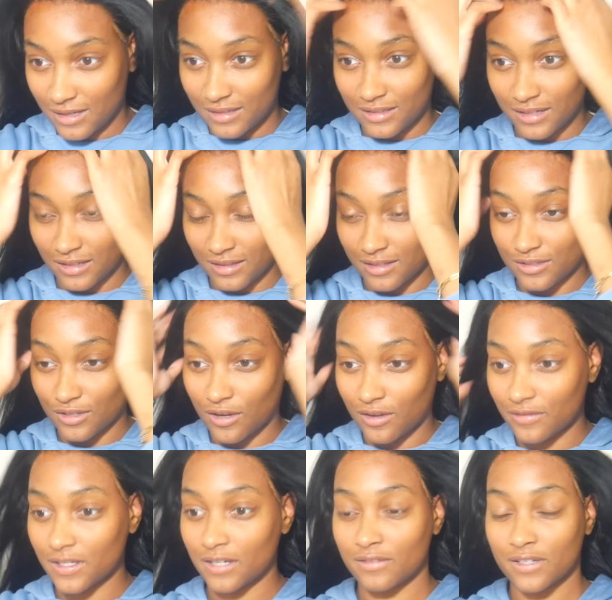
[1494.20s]
take this
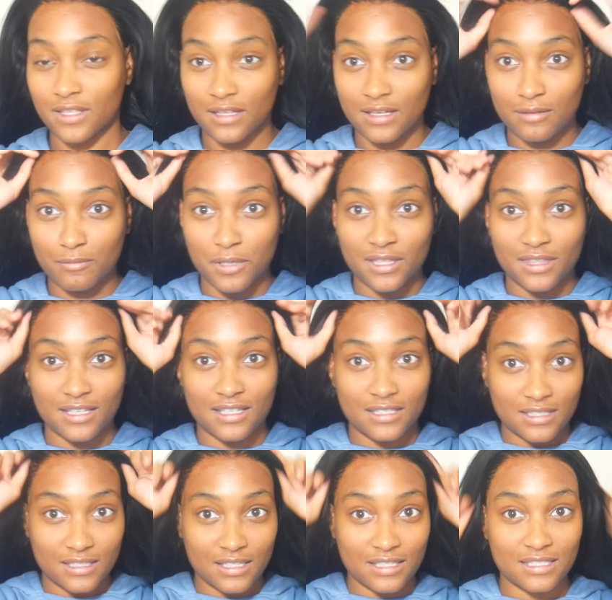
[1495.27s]
off and everything, but
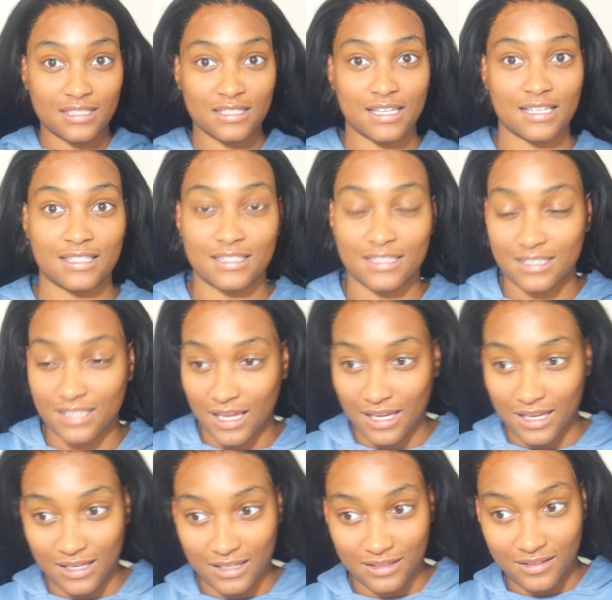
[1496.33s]
this is
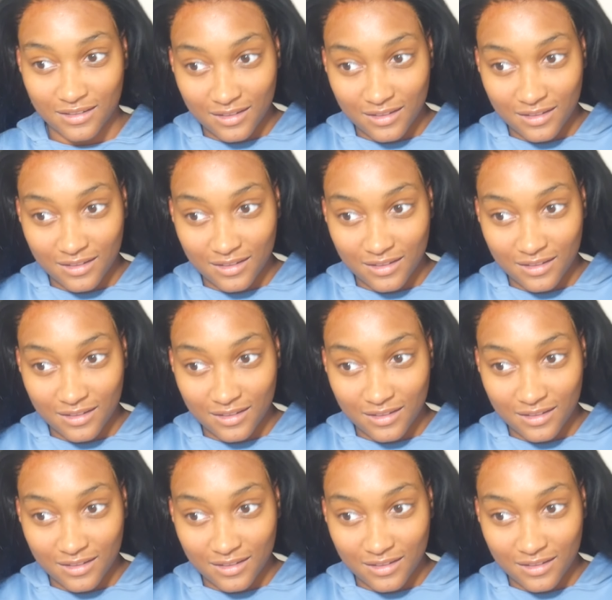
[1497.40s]
insane.